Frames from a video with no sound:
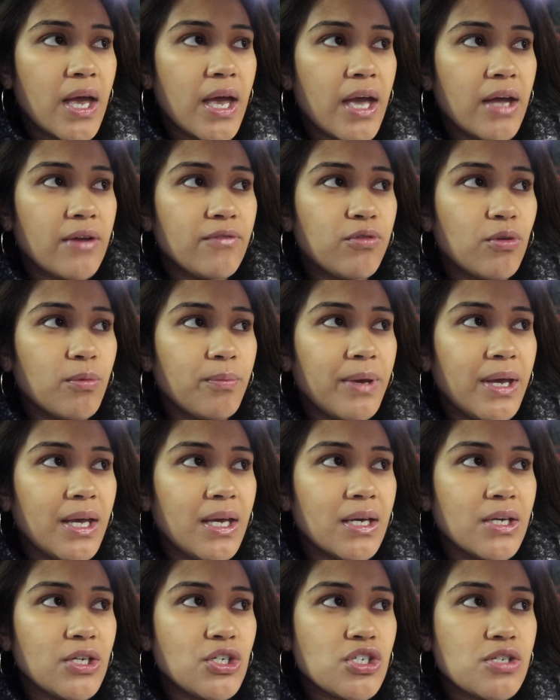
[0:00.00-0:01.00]
And for
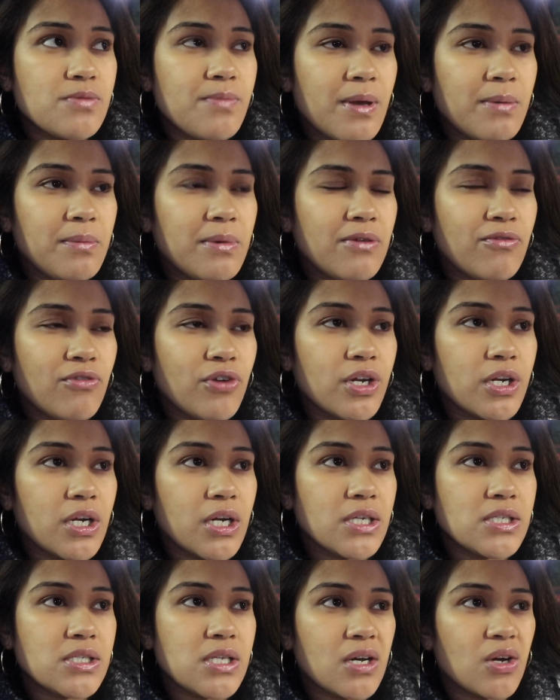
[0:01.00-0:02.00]
me, it just made me
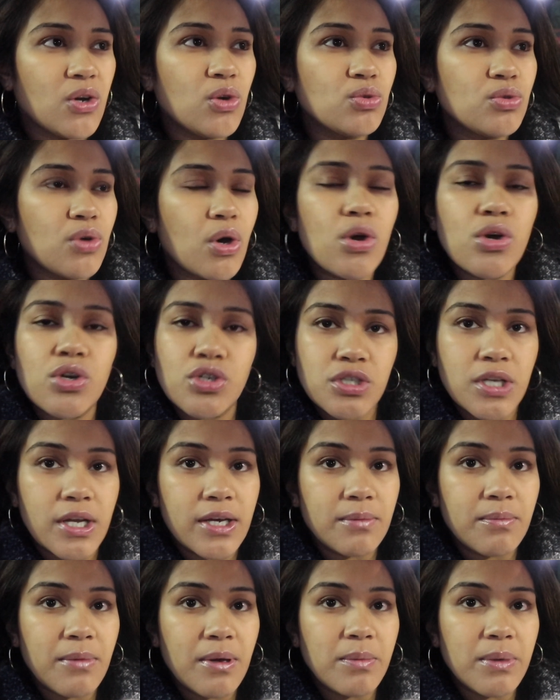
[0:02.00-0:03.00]
realize like, oh gosh,
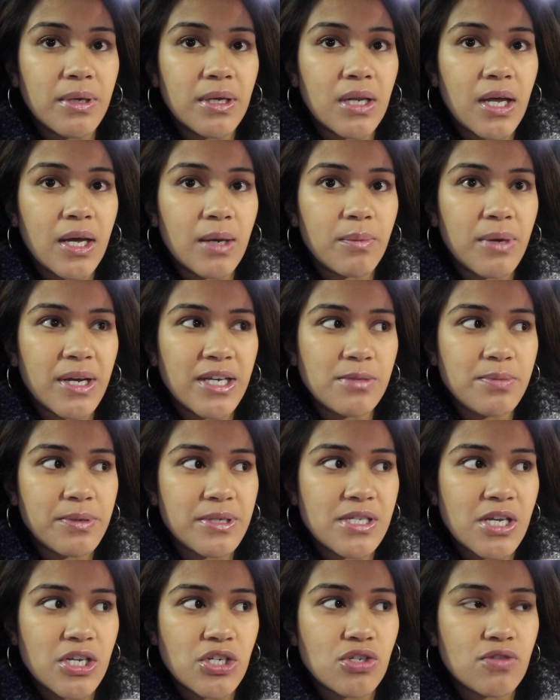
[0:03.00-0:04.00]
like maybe like my
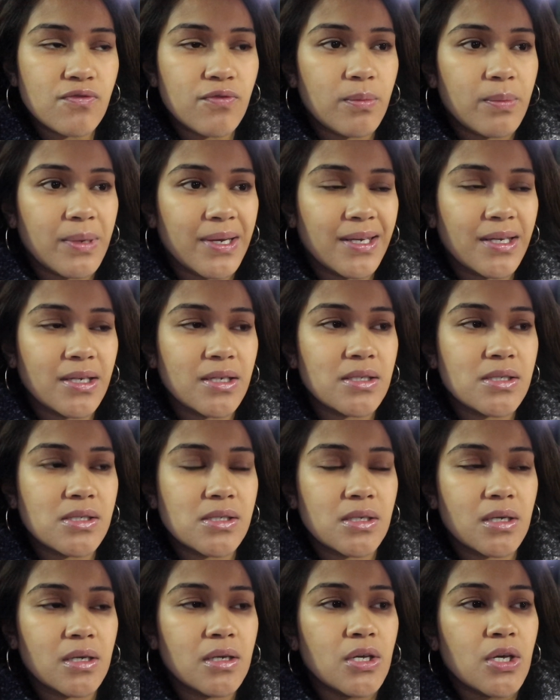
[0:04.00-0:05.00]
expectations for my kids
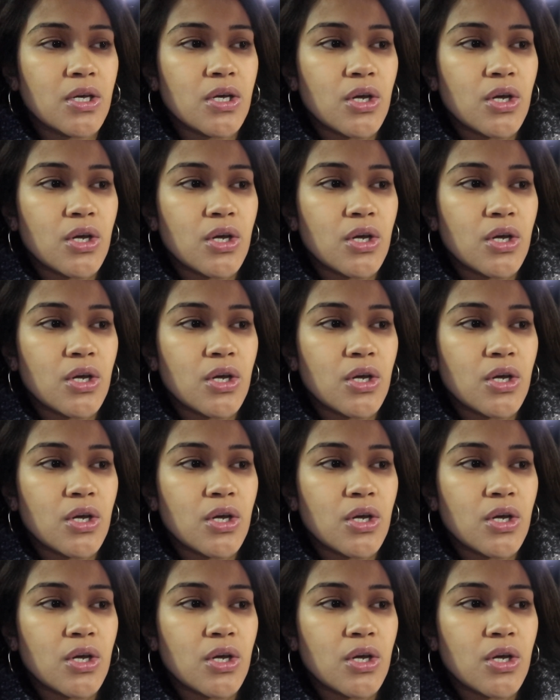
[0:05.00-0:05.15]
to